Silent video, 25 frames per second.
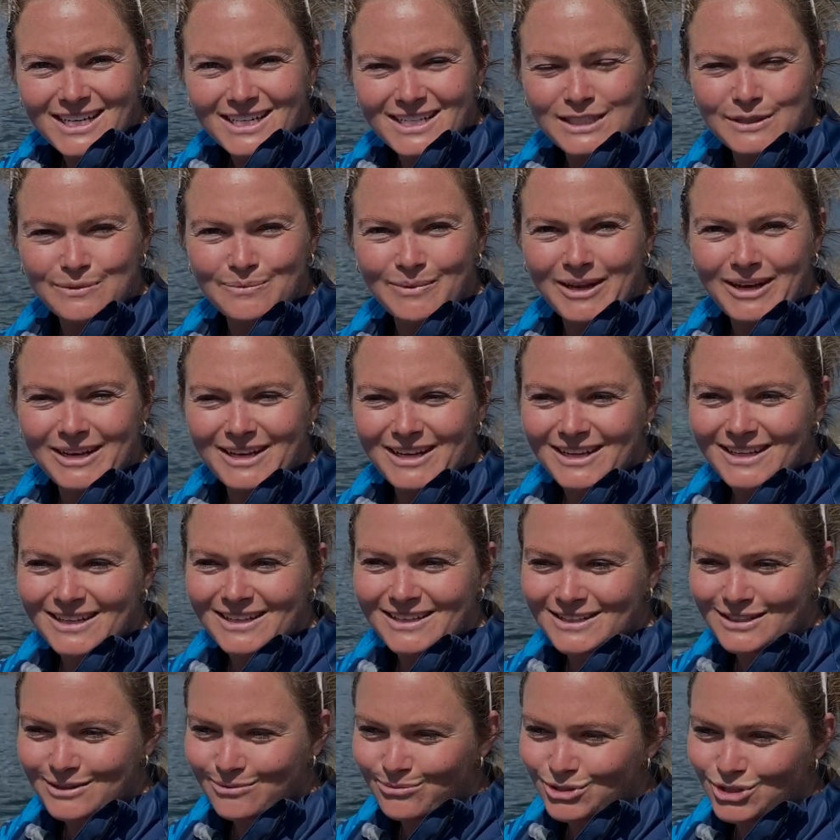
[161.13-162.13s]

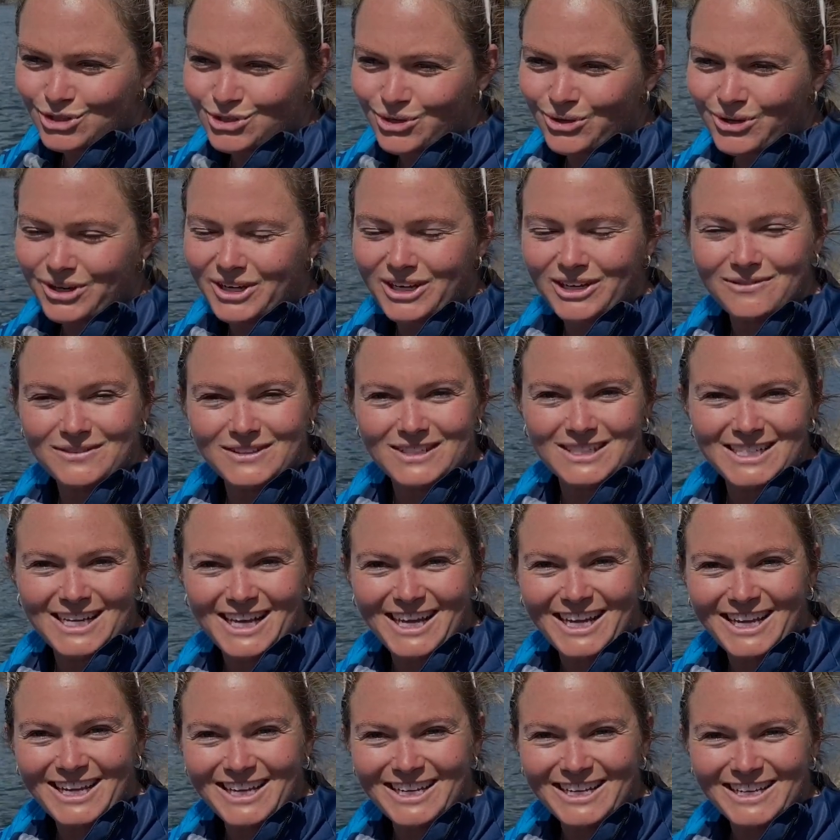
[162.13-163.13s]
spending the majority of his
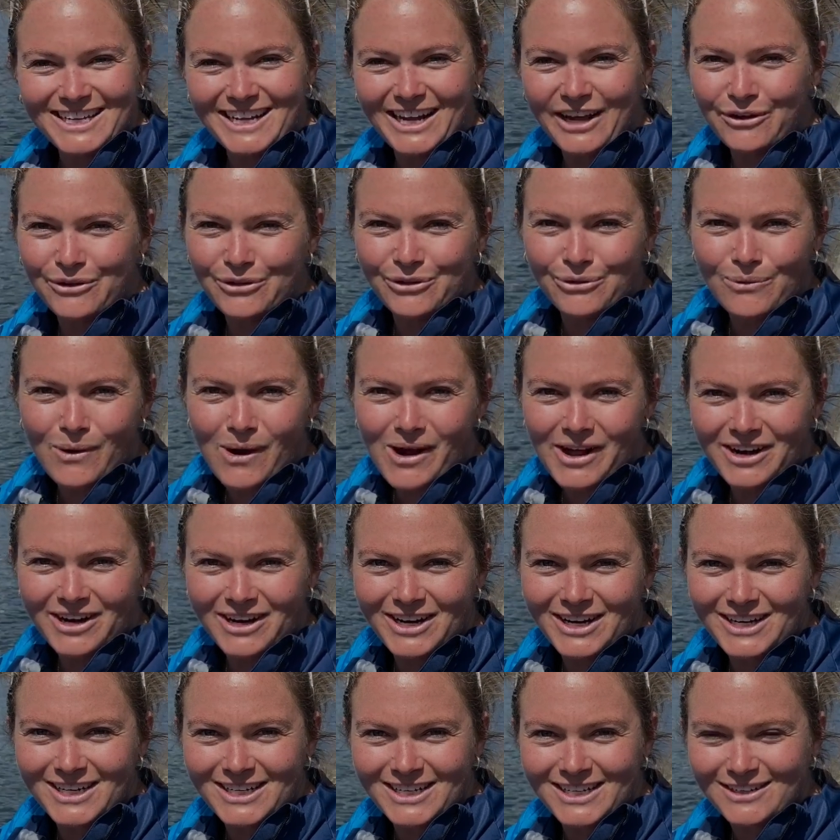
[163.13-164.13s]
day out in the water
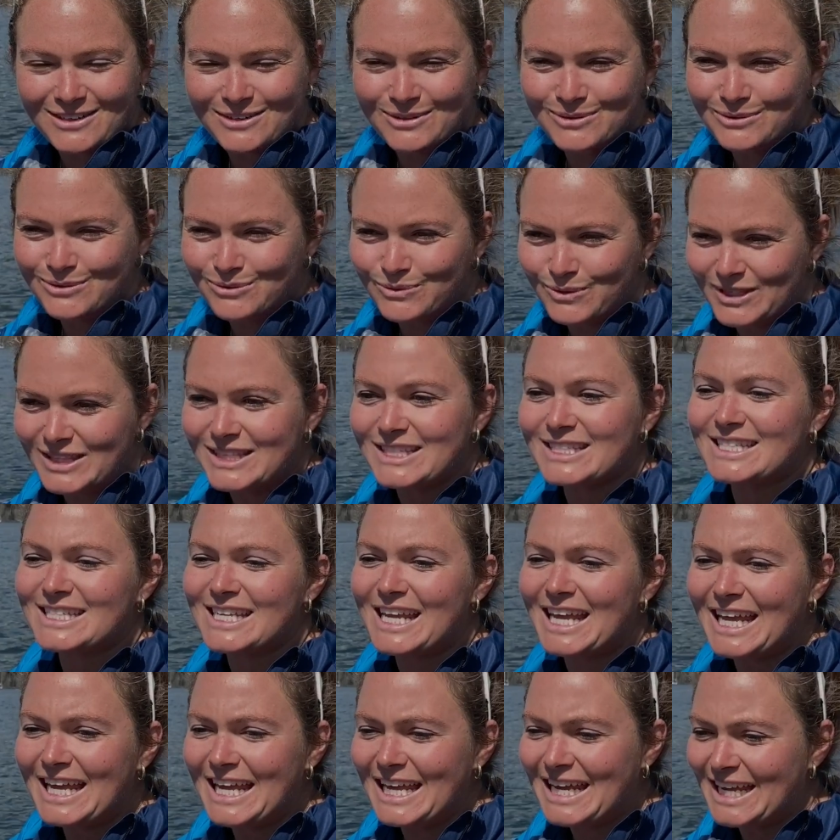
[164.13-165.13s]
and with the
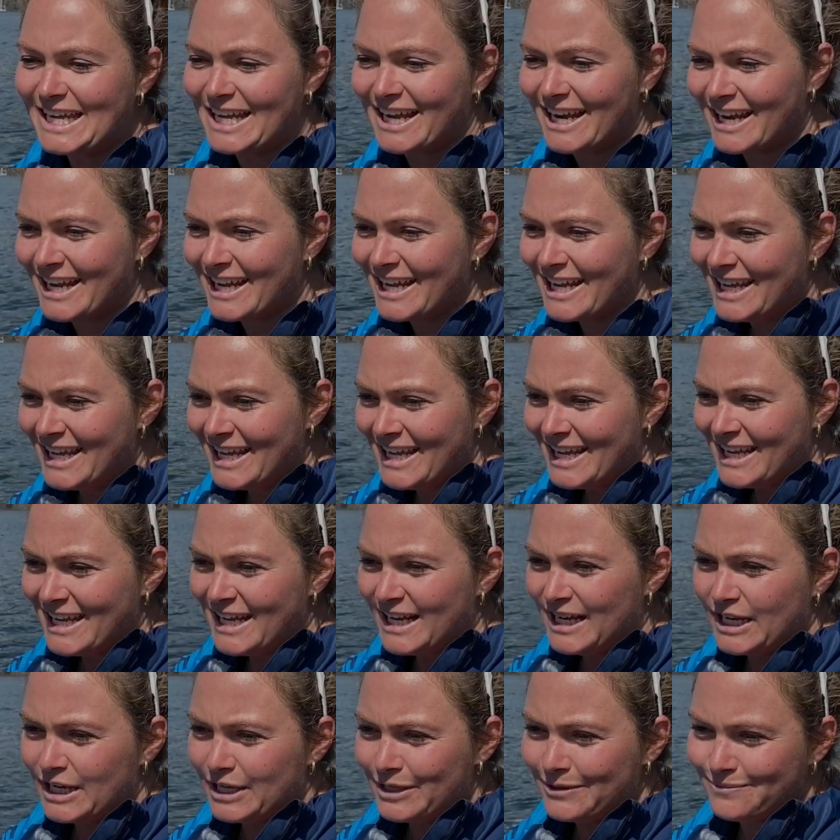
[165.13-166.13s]
ski, and
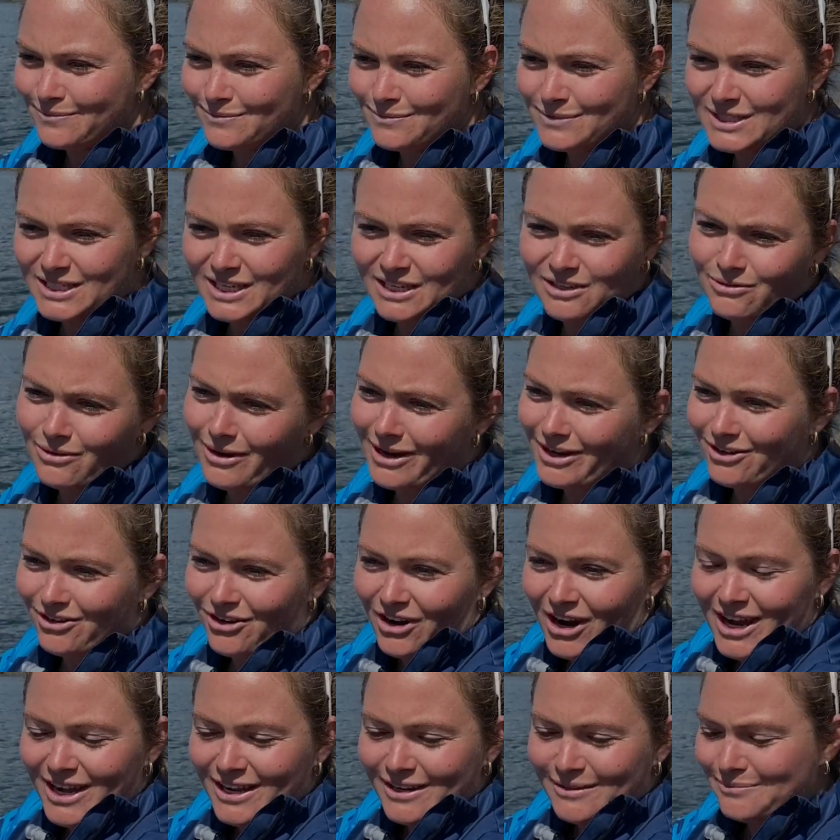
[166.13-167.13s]
um, the ski ran
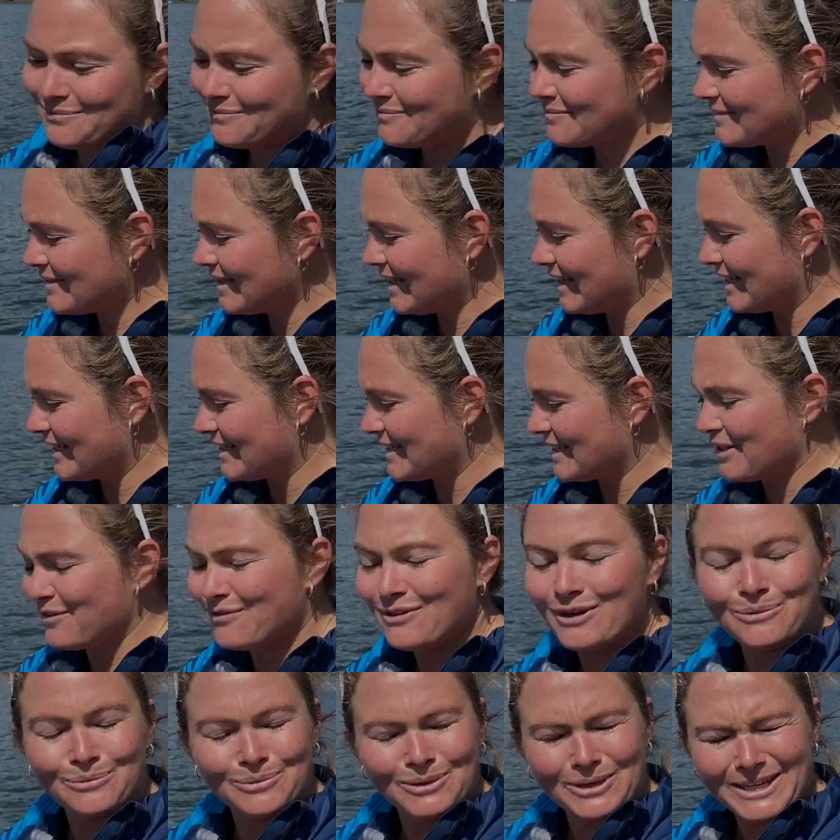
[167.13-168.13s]
great, and I
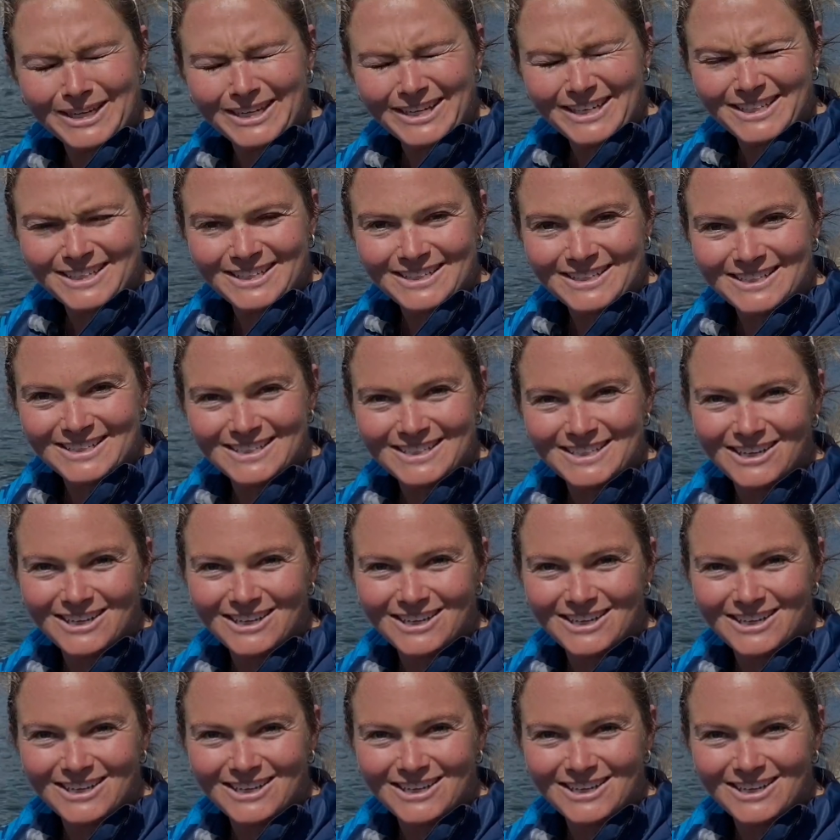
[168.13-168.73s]
felt pretty good.